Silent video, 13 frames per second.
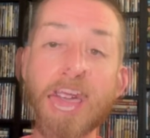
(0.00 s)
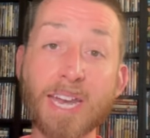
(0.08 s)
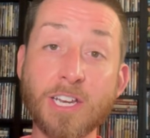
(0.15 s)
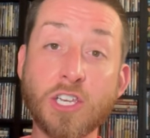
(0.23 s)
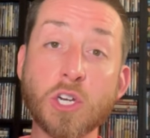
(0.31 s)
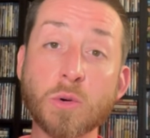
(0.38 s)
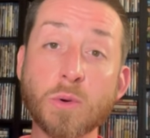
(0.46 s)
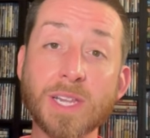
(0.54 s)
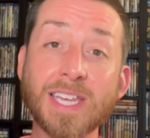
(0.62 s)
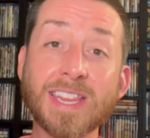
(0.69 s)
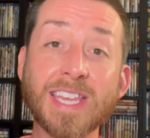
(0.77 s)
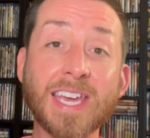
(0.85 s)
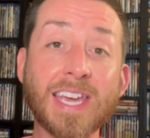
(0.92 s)
And I do
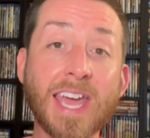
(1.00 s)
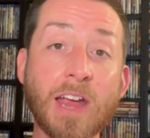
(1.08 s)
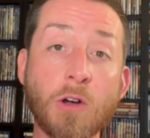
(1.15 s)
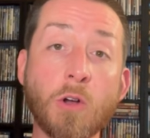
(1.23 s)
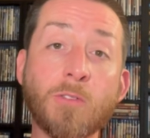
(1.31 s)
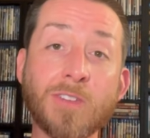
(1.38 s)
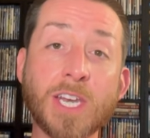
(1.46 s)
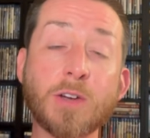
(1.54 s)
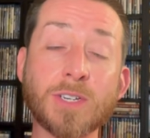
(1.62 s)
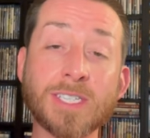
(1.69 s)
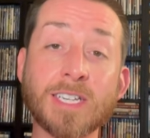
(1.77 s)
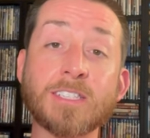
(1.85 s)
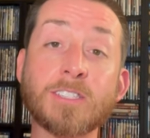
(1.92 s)
really think Arrow Video
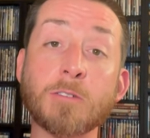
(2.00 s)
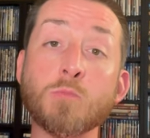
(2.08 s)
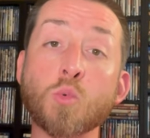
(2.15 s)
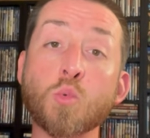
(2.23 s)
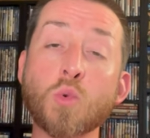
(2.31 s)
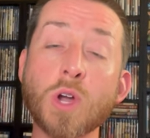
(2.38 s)
has done some